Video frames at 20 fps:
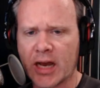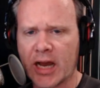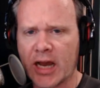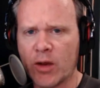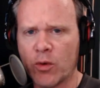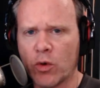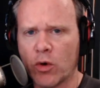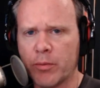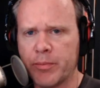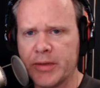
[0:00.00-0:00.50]
I
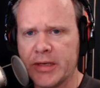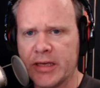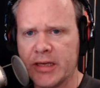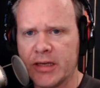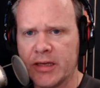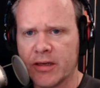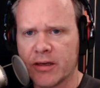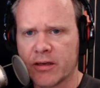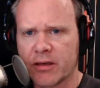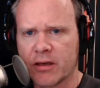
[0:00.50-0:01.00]
will
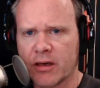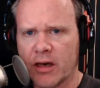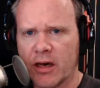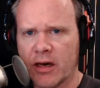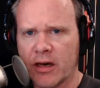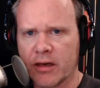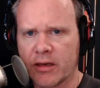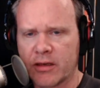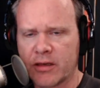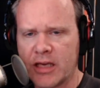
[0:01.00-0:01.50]
be
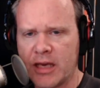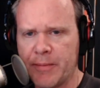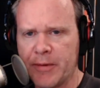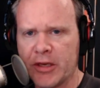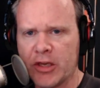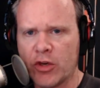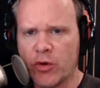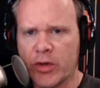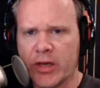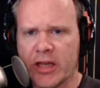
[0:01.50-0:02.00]
uh,
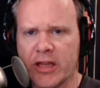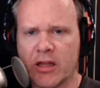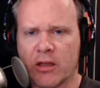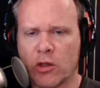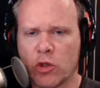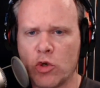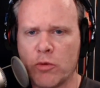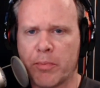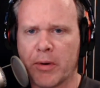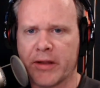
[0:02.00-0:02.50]
keeping you in the
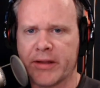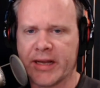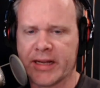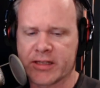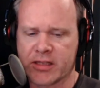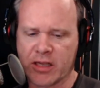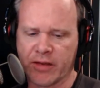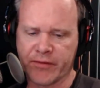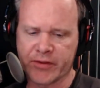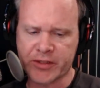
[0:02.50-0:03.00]
loop on
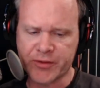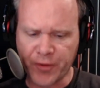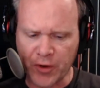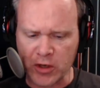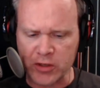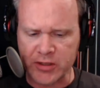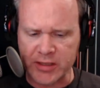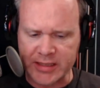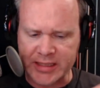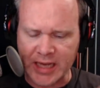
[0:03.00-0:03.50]
that stuff. As
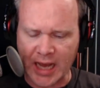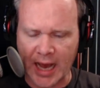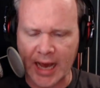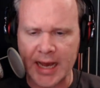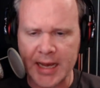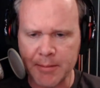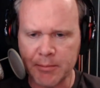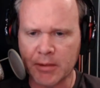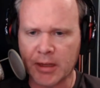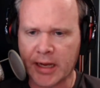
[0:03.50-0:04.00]
far as the
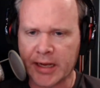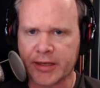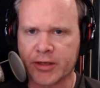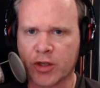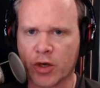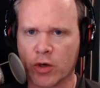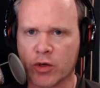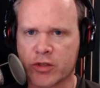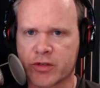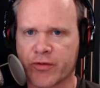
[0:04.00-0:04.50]
timeline
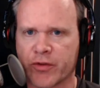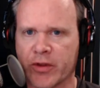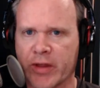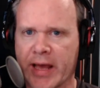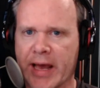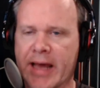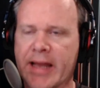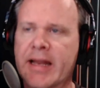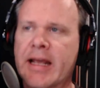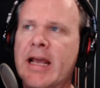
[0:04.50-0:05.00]
goes for
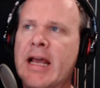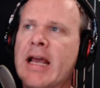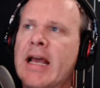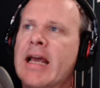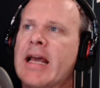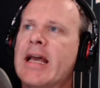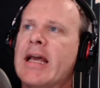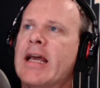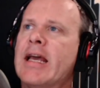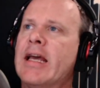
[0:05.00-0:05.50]
that,
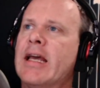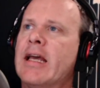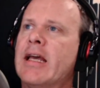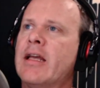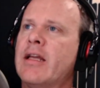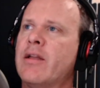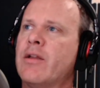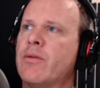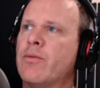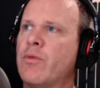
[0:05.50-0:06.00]
it,
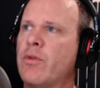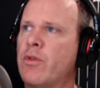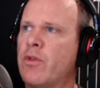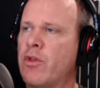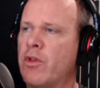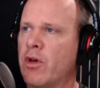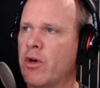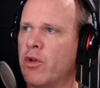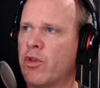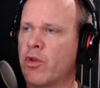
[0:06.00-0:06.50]

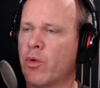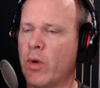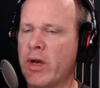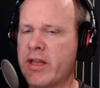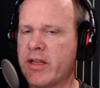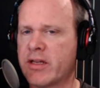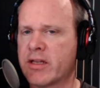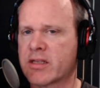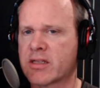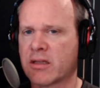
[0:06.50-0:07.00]
the the
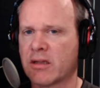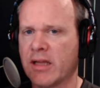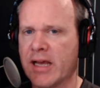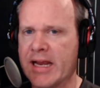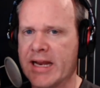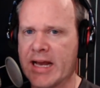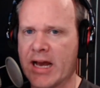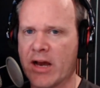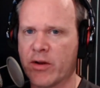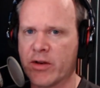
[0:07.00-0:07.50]
way that it's
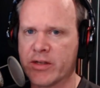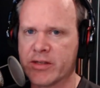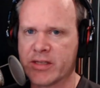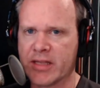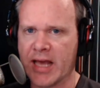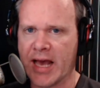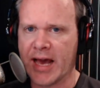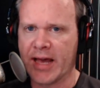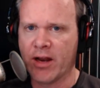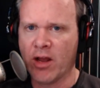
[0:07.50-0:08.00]
laid out is
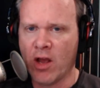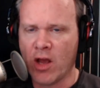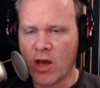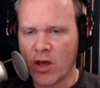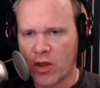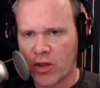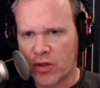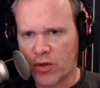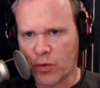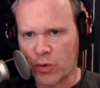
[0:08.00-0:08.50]
that
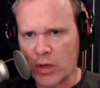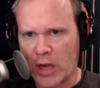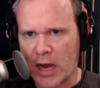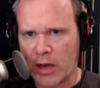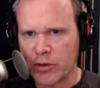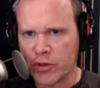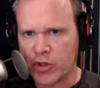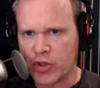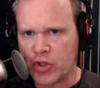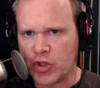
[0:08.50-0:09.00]

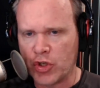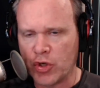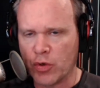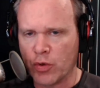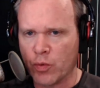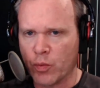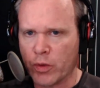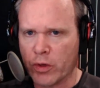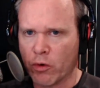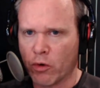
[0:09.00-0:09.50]
throughout
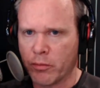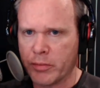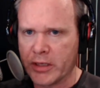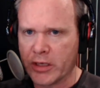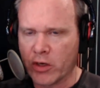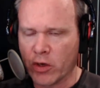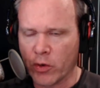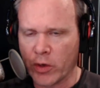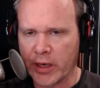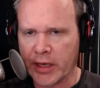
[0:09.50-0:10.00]
June, we will be
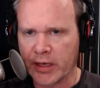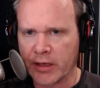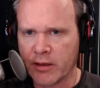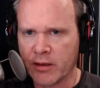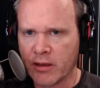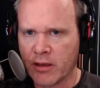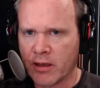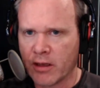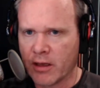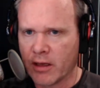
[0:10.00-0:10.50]
going
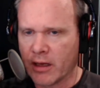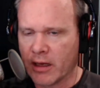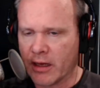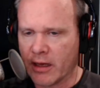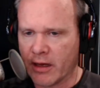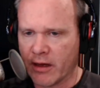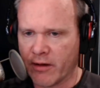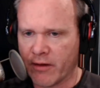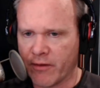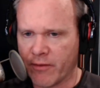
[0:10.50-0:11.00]

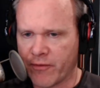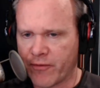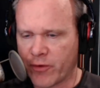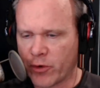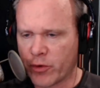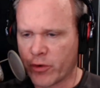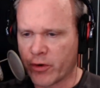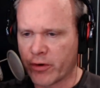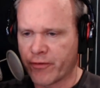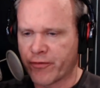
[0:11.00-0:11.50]
uh,
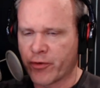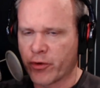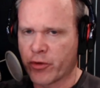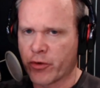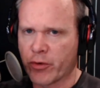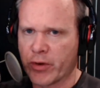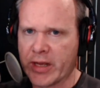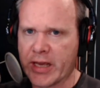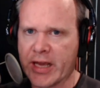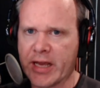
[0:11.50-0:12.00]
further and
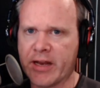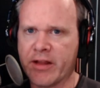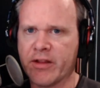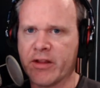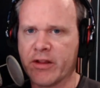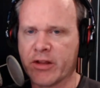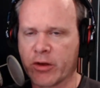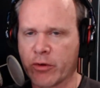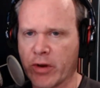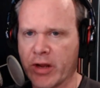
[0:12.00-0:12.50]
further in, and
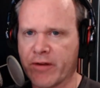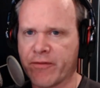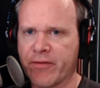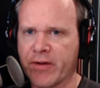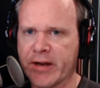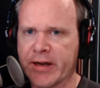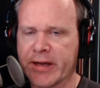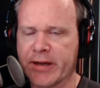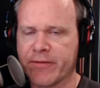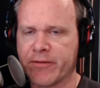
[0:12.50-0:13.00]
then the grand,
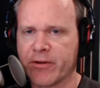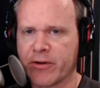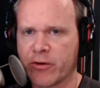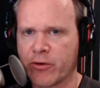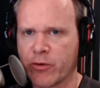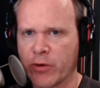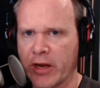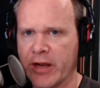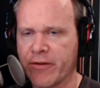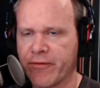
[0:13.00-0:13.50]
fina-
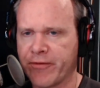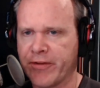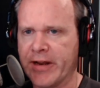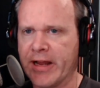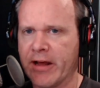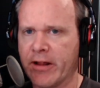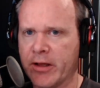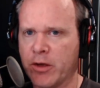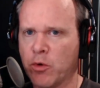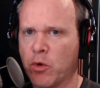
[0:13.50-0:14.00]
grand
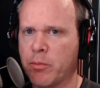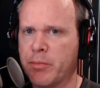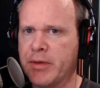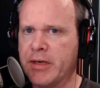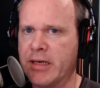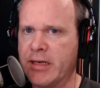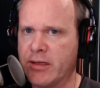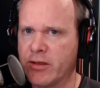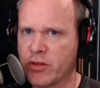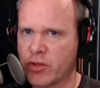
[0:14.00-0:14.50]
finale will
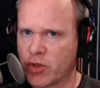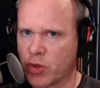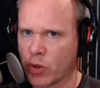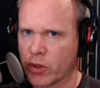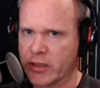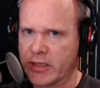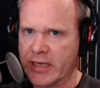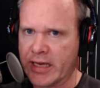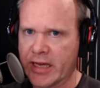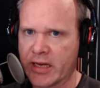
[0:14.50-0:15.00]
be
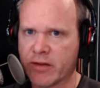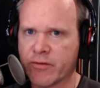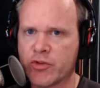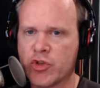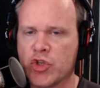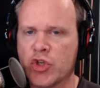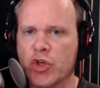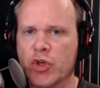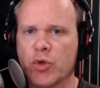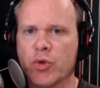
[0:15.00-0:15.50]
toward the end of
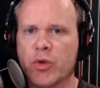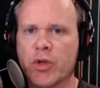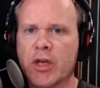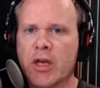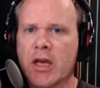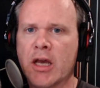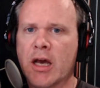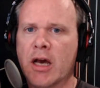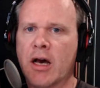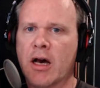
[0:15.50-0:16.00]
June.
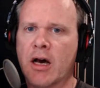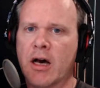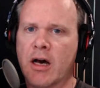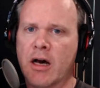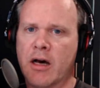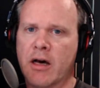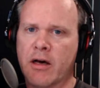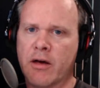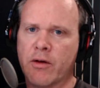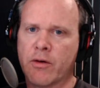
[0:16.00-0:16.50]

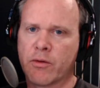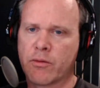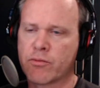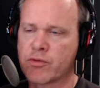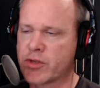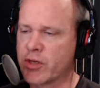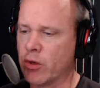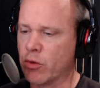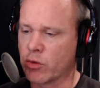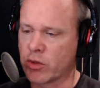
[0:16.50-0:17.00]
Uh,
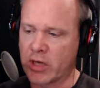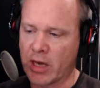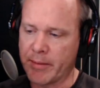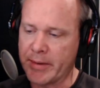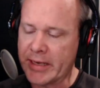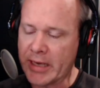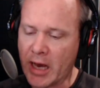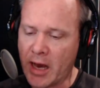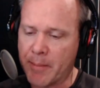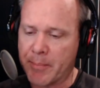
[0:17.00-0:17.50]
so,
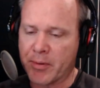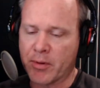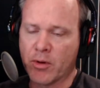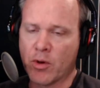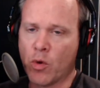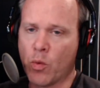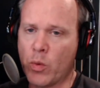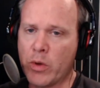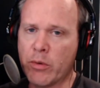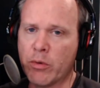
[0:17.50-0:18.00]
coming up,
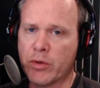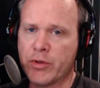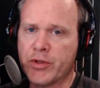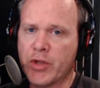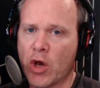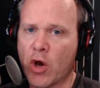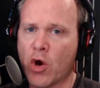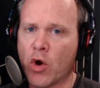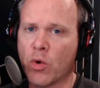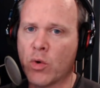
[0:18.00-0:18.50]
we will
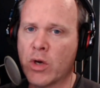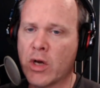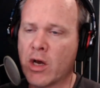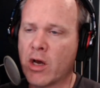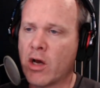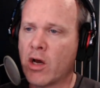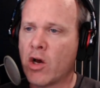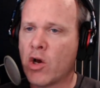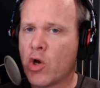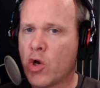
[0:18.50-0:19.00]
know
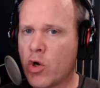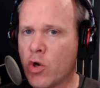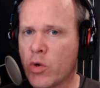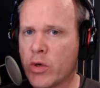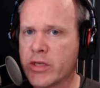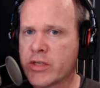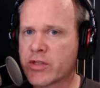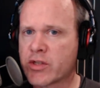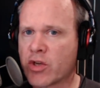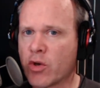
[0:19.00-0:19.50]
who
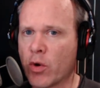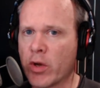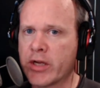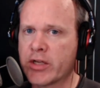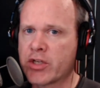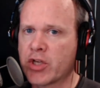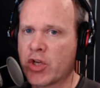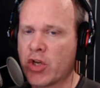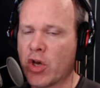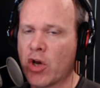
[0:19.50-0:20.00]
is
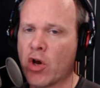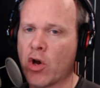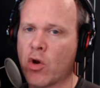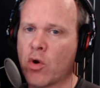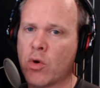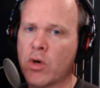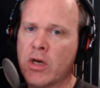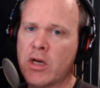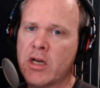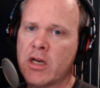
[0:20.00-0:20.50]
going to
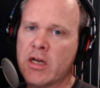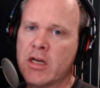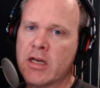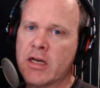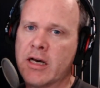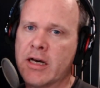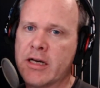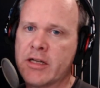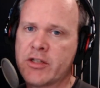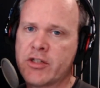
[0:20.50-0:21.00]
go
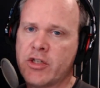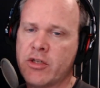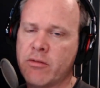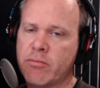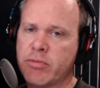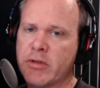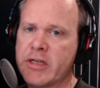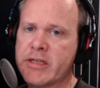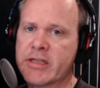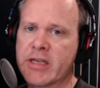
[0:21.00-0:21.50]
uh, to
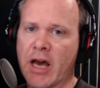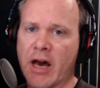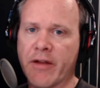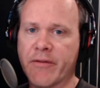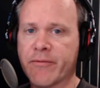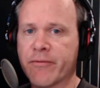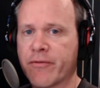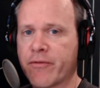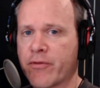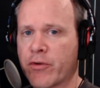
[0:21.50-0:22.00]

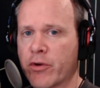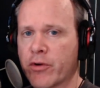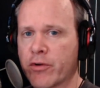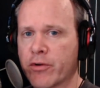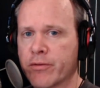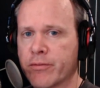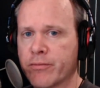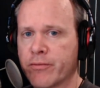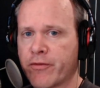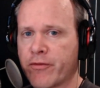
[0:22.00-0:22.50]
BlizzCon
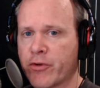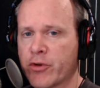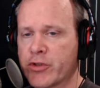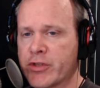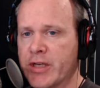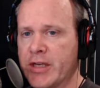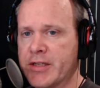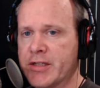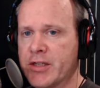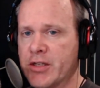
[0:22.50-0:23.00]
for, for
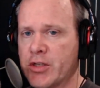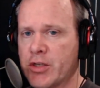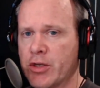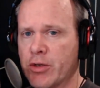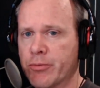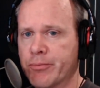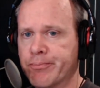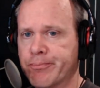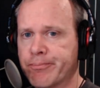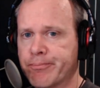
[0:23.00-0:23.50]
season two.